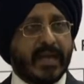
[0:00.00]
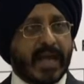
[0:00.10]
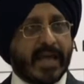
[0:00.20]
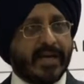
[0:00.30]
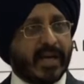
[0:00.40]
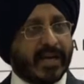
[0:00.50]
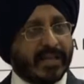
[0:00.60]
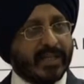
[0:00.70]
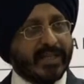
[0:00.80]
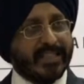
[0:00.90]
and
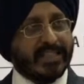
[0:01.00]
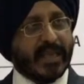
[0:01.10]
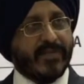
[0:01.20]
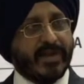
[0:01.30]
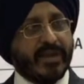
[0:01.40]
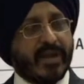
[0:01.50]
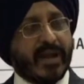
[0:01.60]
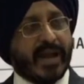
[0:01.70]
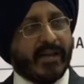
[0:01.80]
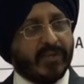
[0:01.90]
another 7
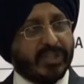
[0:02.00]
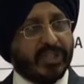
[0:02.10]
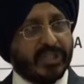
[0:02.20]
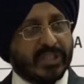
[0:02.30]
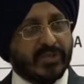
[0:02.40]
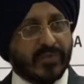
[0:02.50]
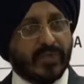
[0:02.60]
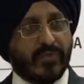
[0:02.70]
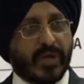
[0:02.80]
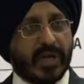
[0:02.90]
acquisitions
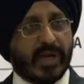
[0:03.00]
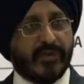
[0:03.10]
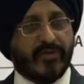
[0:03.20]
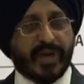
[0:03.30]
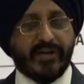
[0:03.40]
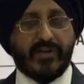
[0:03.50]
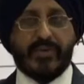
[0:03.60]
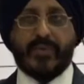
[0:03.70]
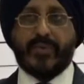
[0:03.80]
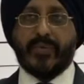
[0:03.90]
which we are trying to
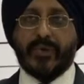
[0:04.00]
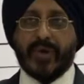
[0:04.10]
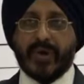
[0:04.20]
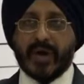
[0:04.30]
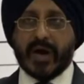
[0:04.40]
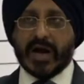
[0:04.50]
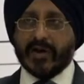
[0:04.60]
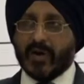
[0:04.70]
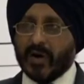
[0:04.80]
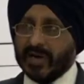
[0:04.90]
do
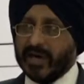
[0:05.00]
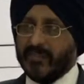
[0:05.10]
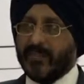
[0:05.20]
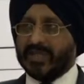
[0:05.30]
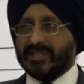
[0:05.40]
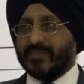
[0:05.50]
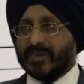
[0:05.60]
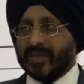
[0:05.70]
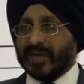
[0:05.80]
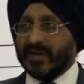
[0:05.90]
are only possible